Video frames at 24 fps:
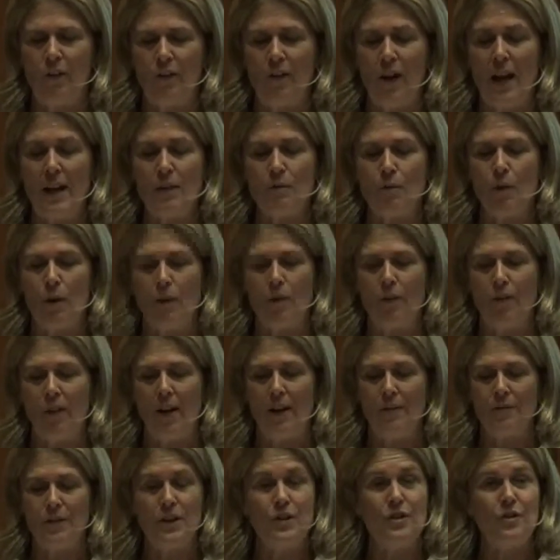State Road
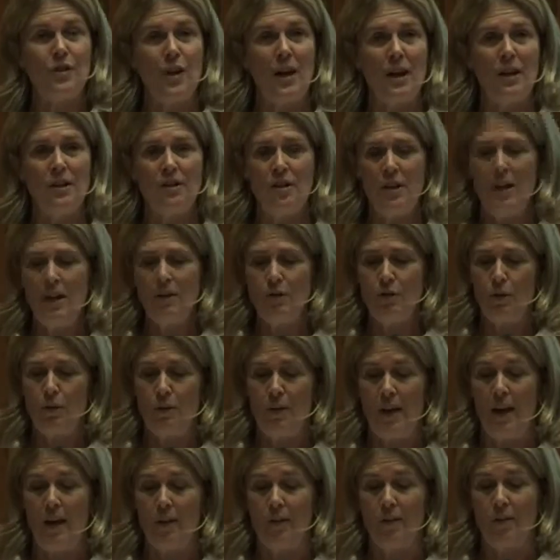Safety Strategy
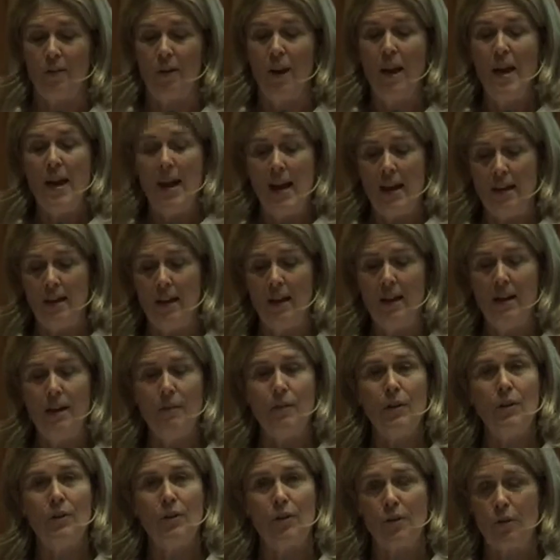
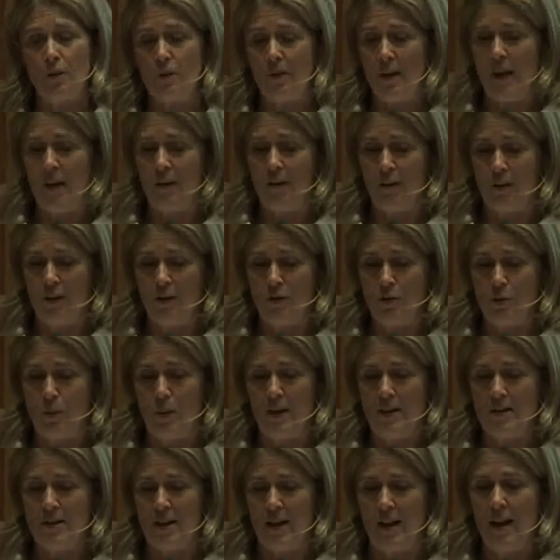2011 to
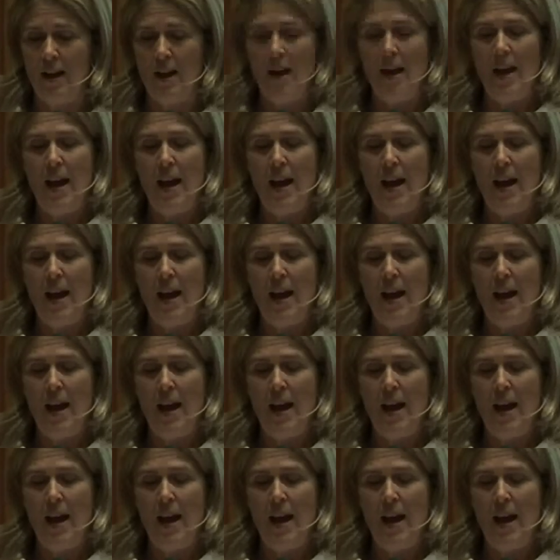2020